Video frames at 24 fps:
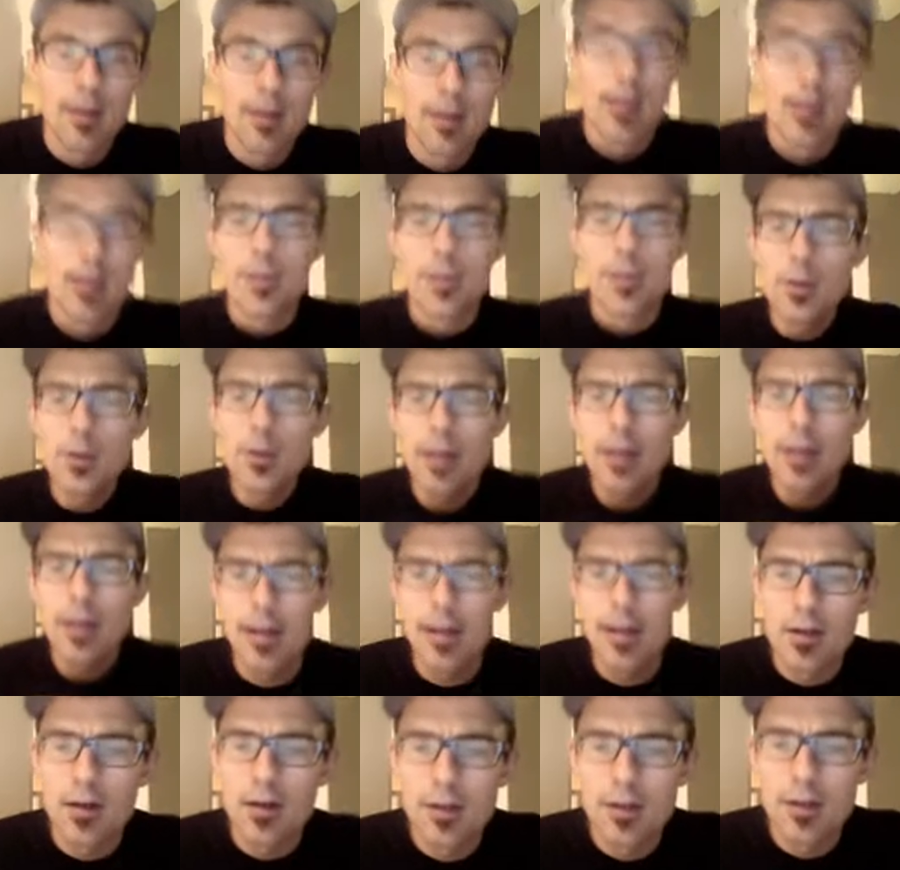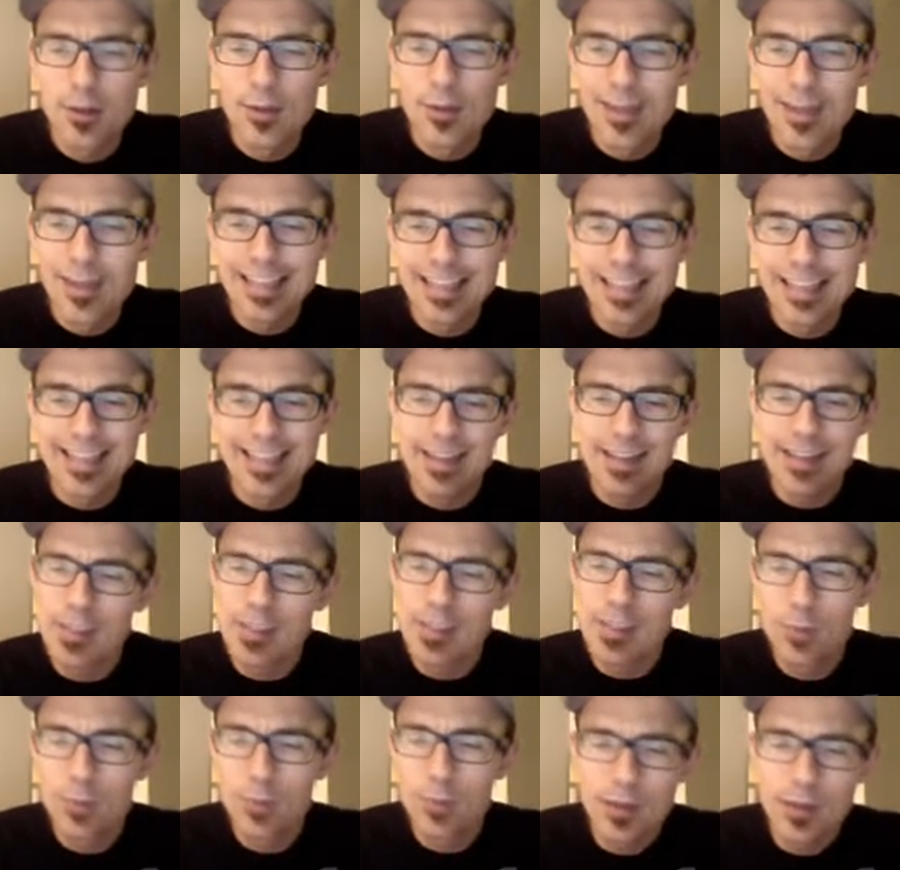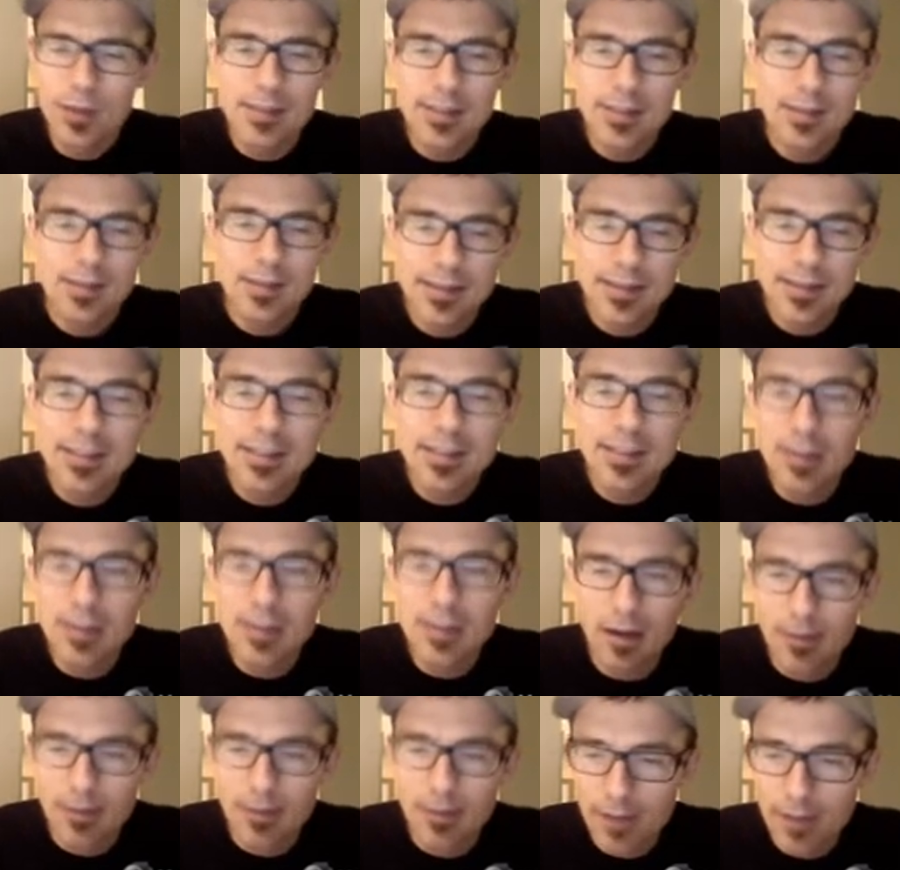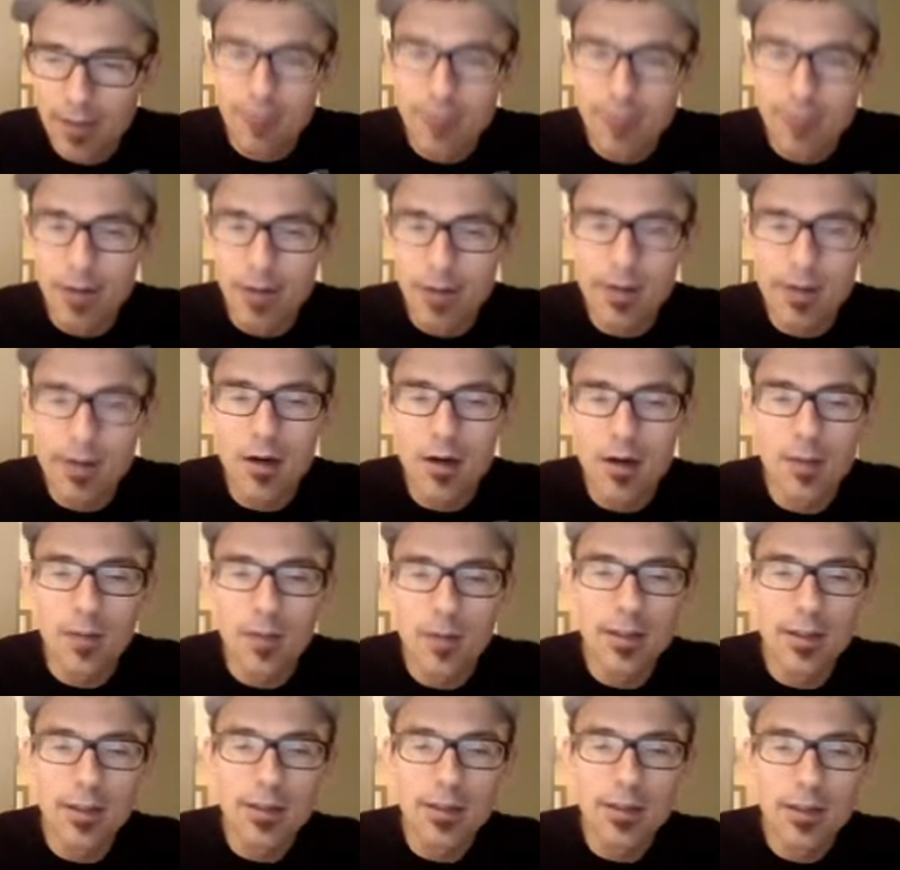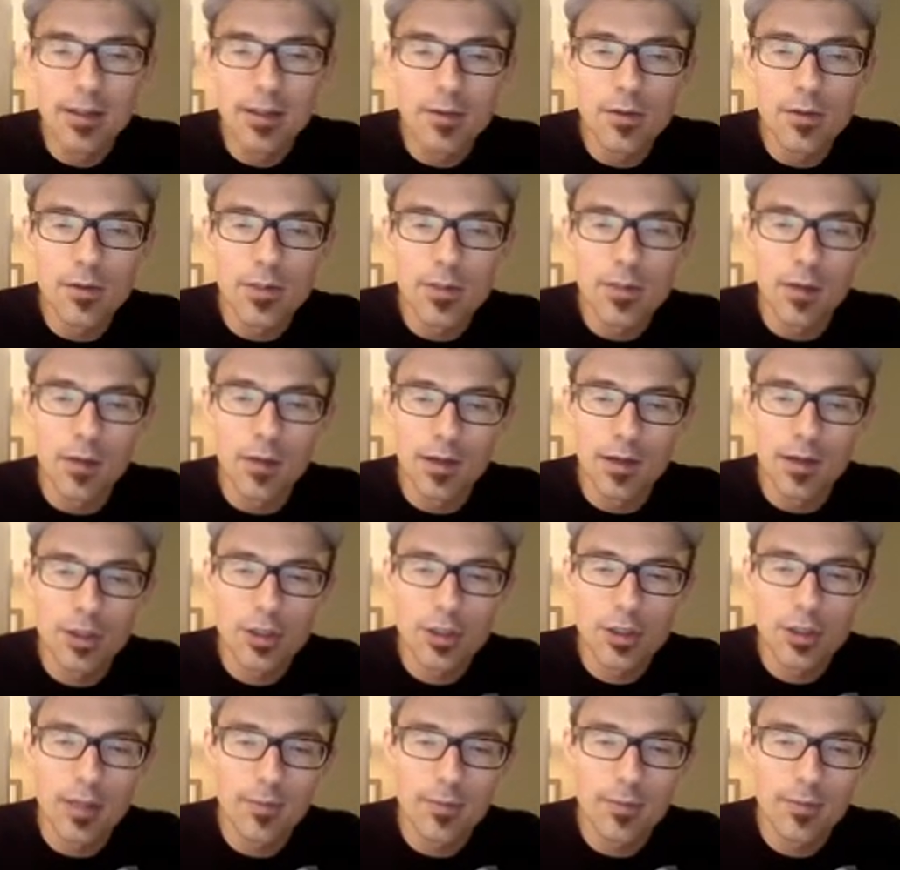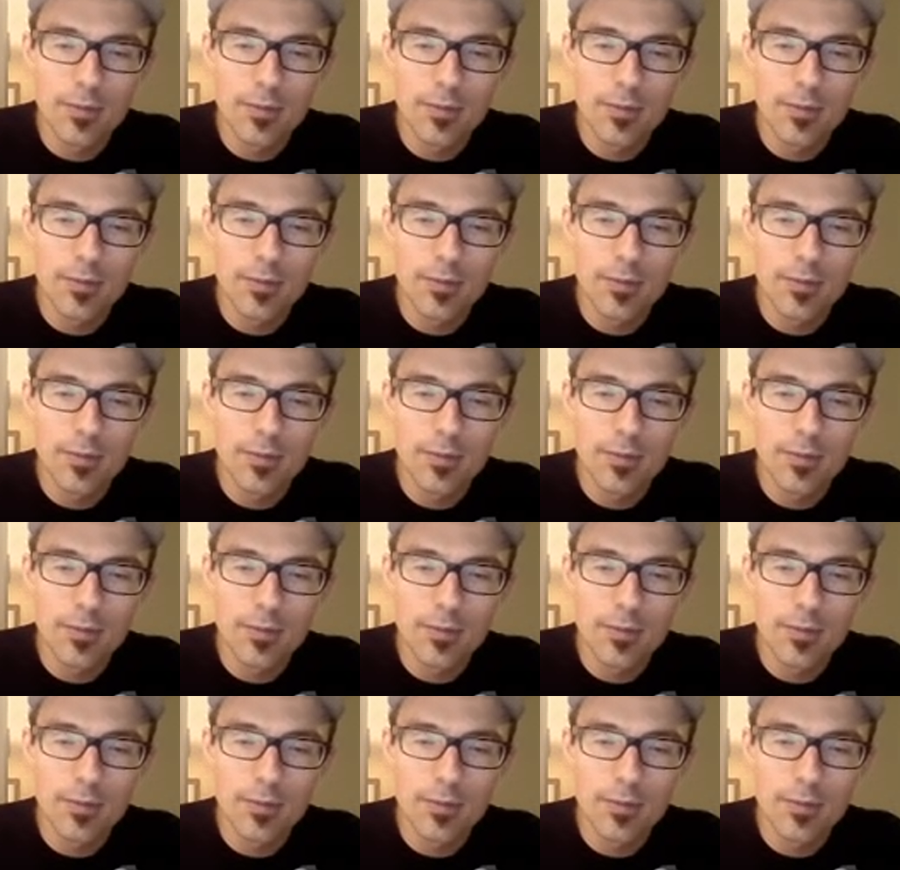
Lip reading: if you look at cartooning textbooks, this is a very commonly used body shape.